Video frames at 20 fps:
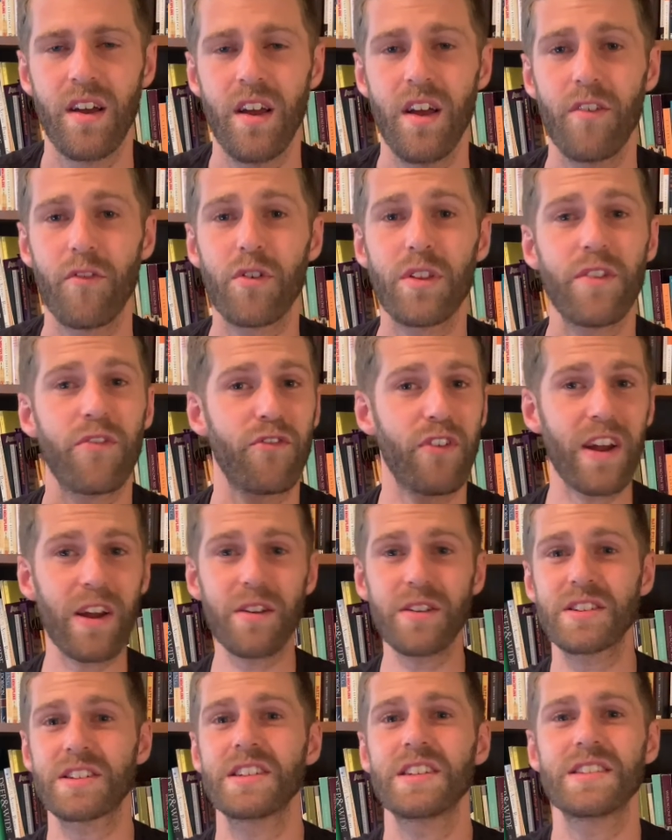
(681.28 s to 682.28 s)
For the
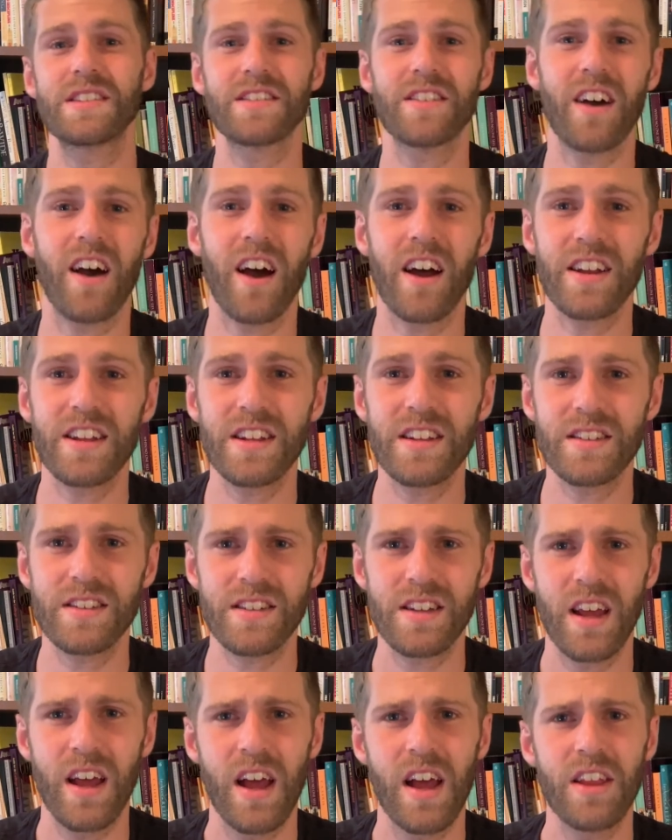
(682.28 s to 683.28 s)
Pharisees in the
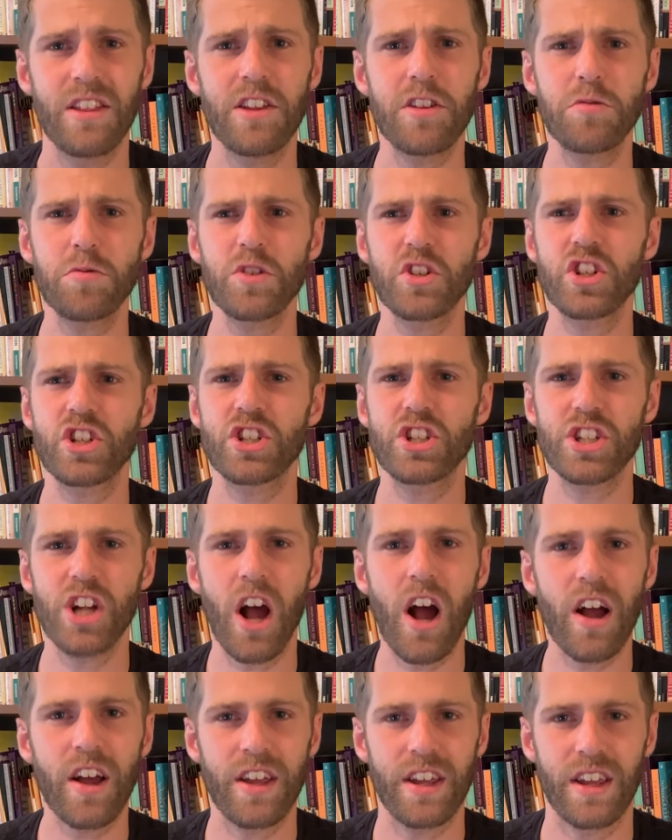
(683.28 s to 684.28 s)
audience, this was
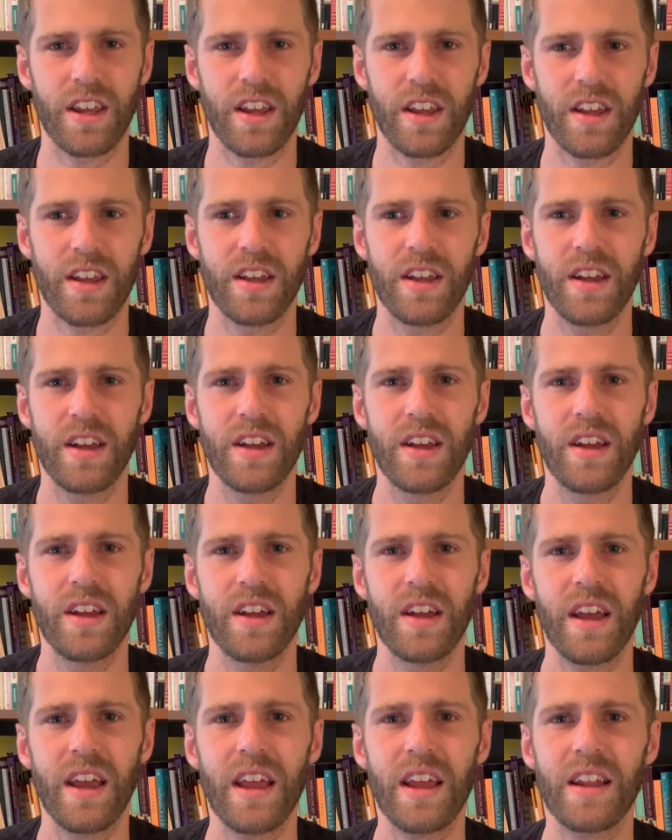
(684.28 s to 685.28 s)
shocking
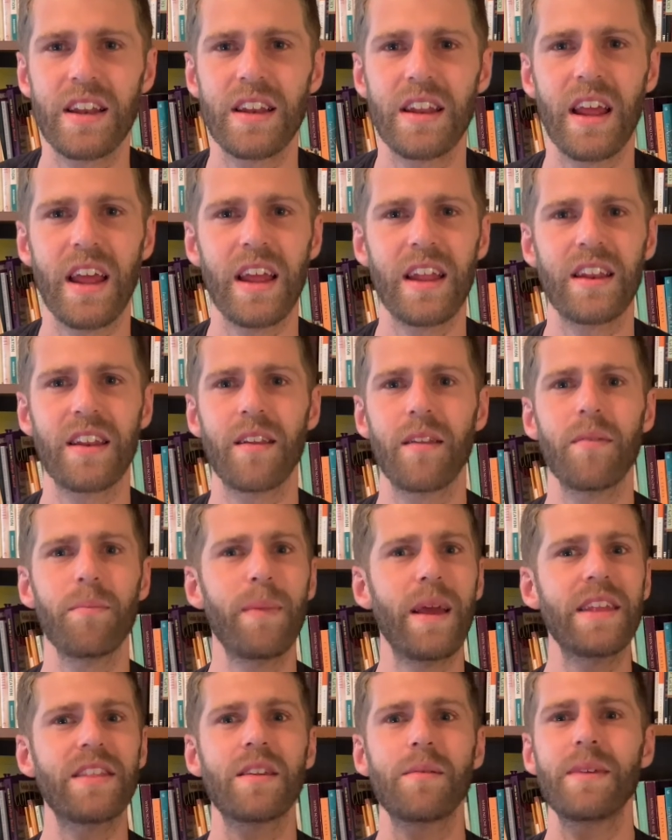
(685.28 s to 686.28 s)
and
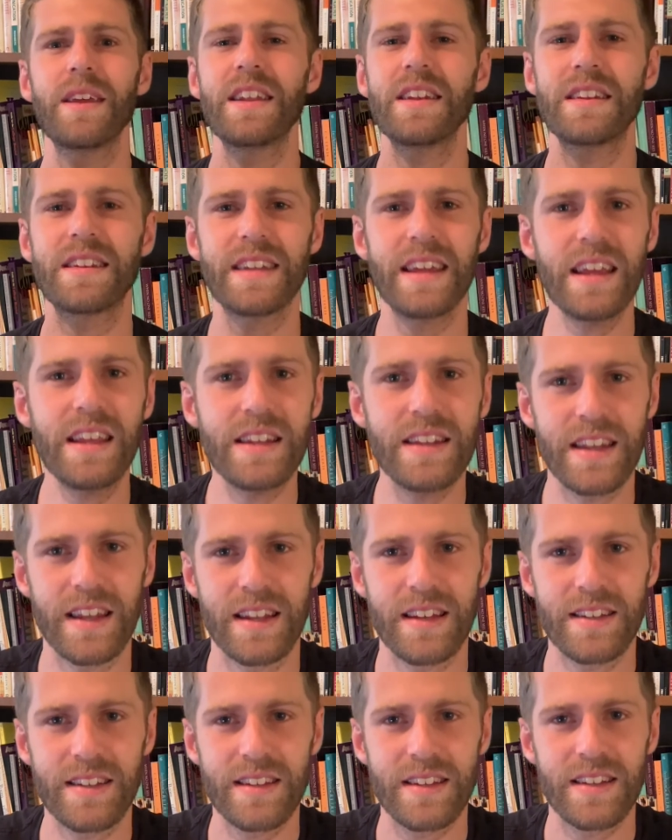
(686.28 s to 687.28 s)
made them
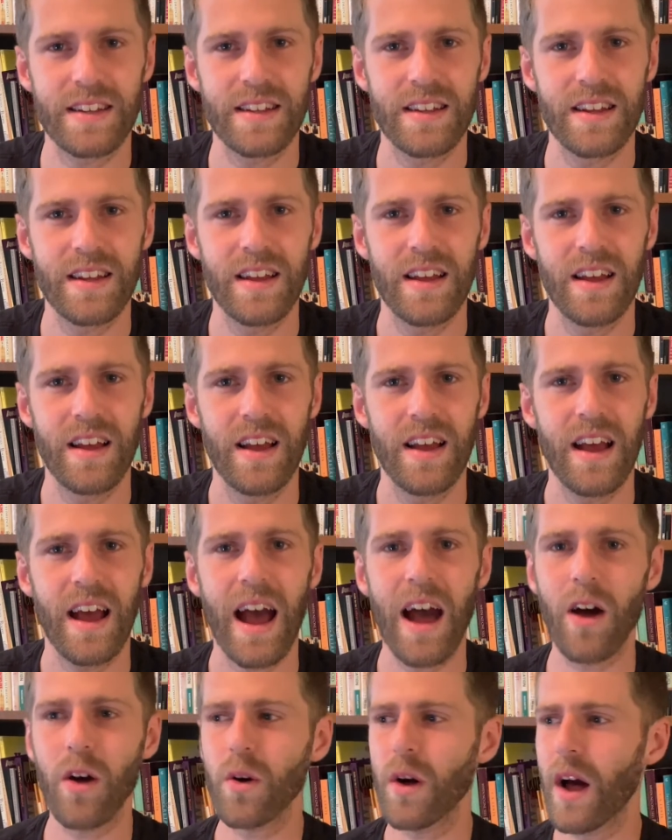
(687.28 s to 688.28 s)
indignant.
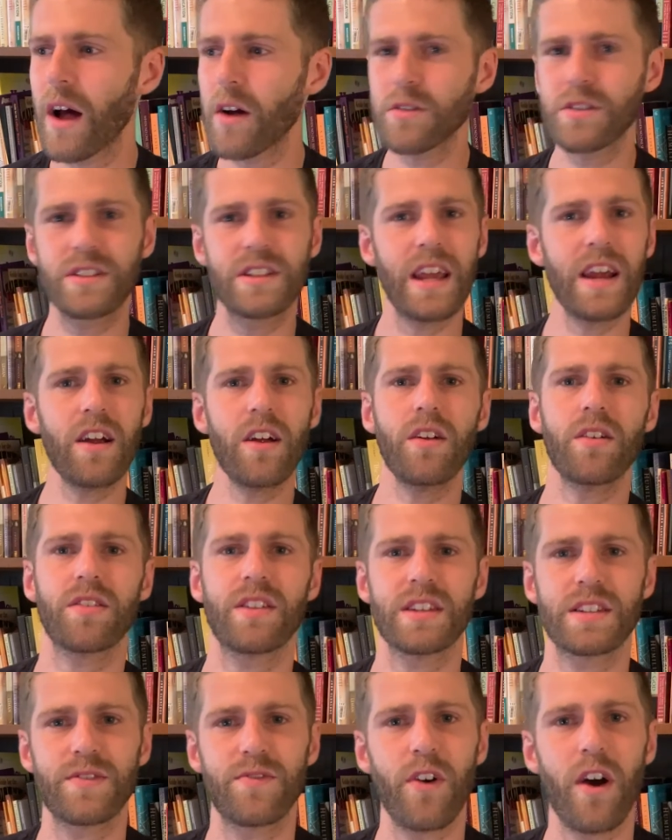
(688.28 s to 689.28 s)
How dare
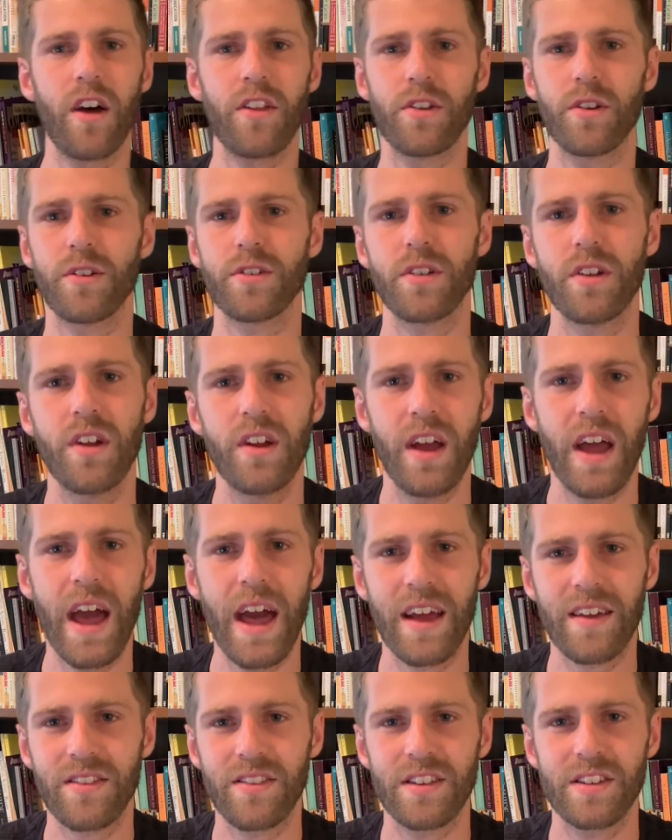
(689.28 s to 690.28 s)
this father
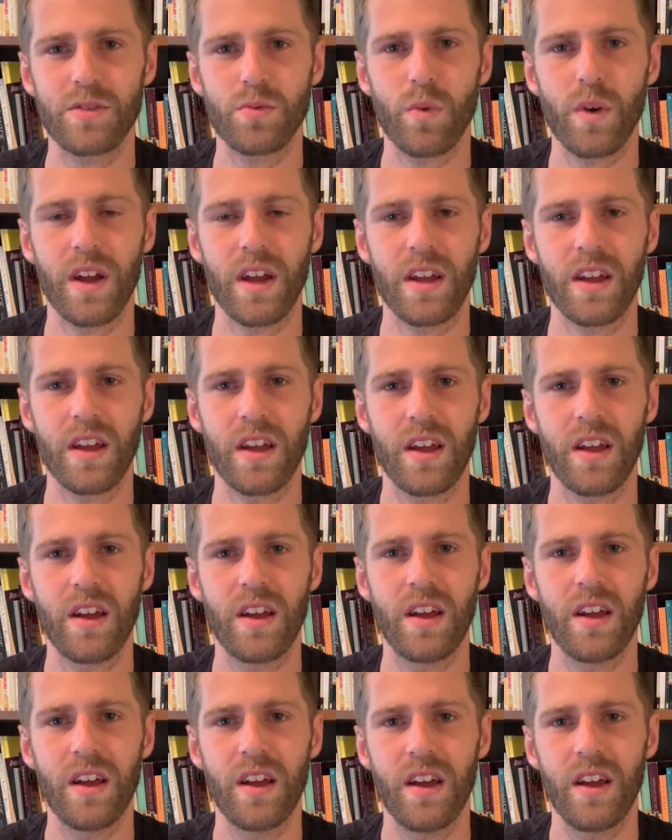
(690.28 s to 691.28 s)
act this way?
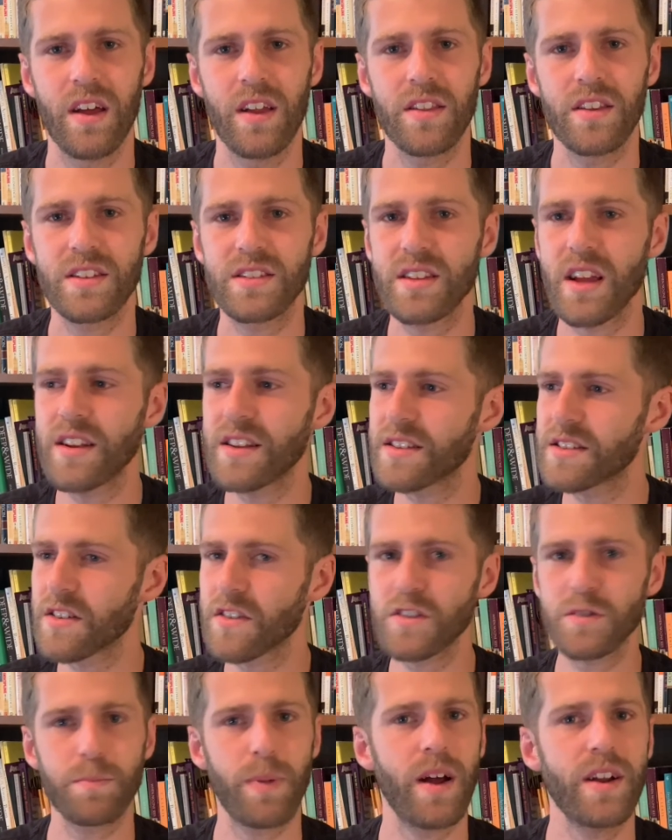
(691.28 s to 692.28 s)
The son
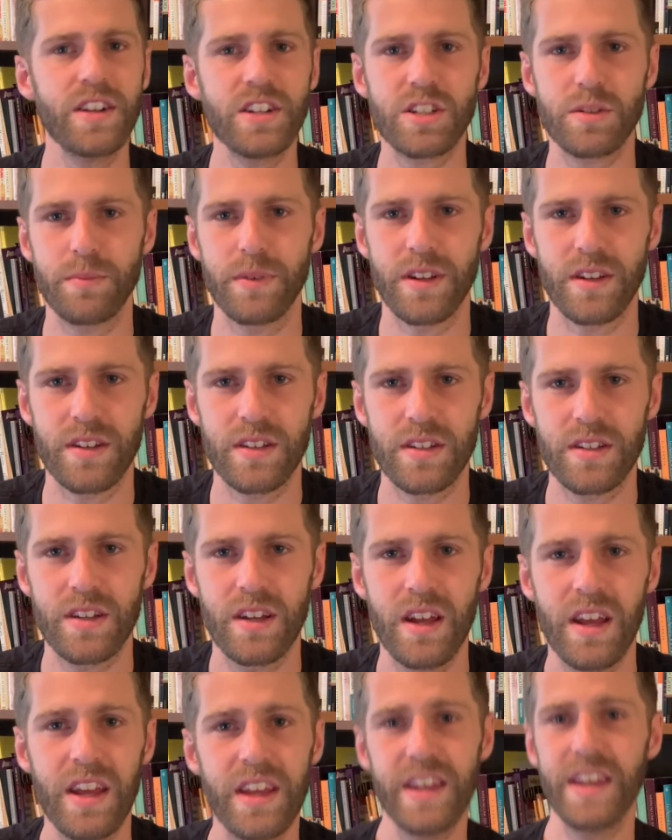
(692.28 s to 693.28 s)
deserves punishment.
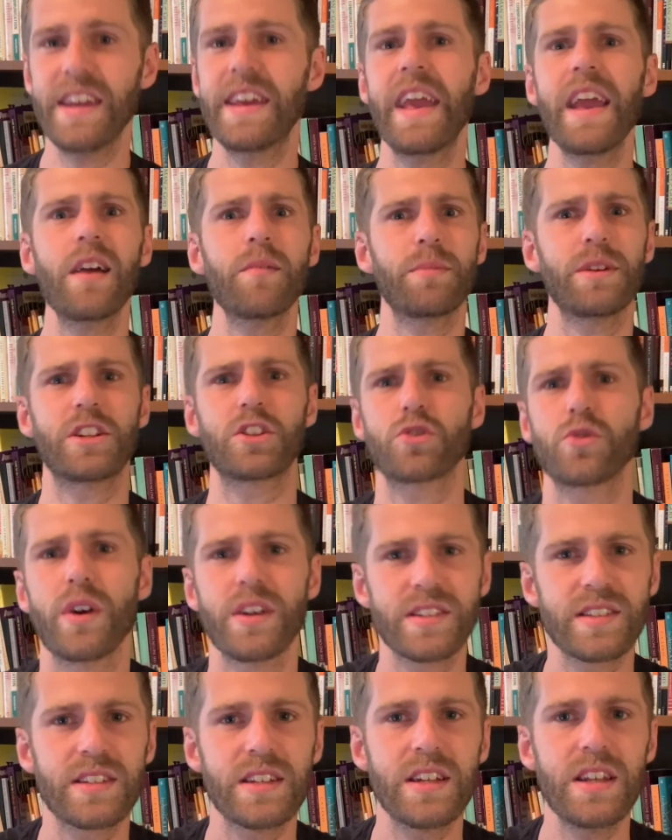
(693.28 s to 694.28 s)
He can't be
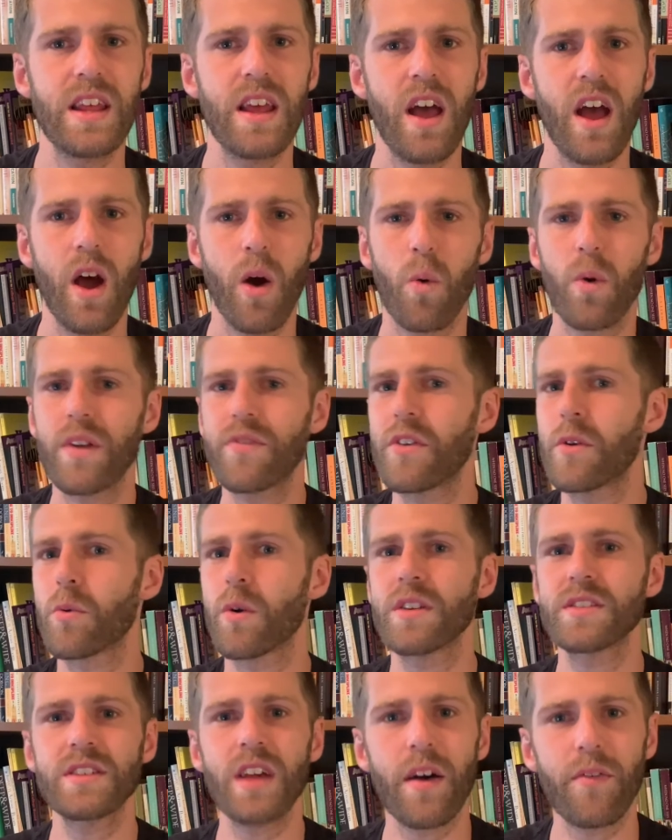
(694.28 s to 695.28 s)
trusted. What if he
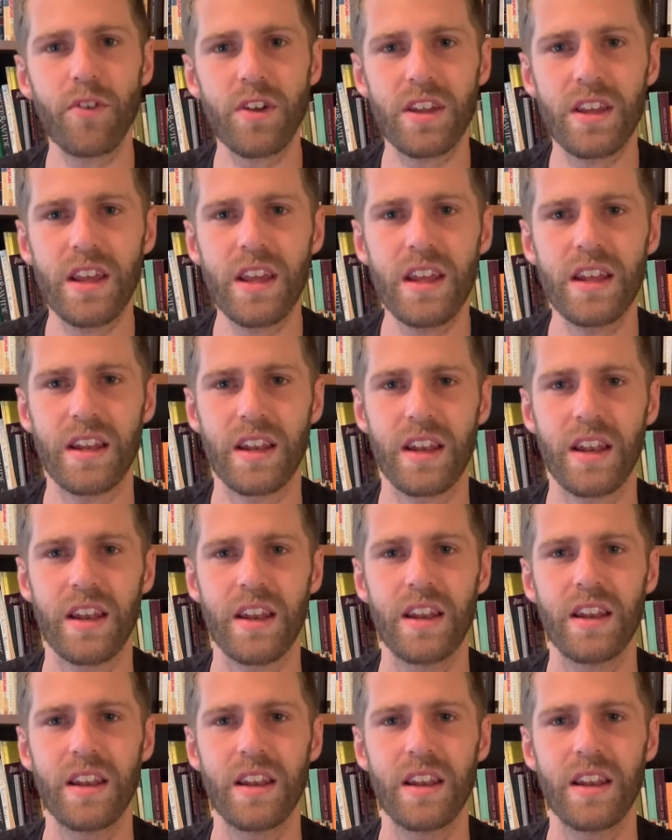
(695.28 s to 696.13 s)
runs off again?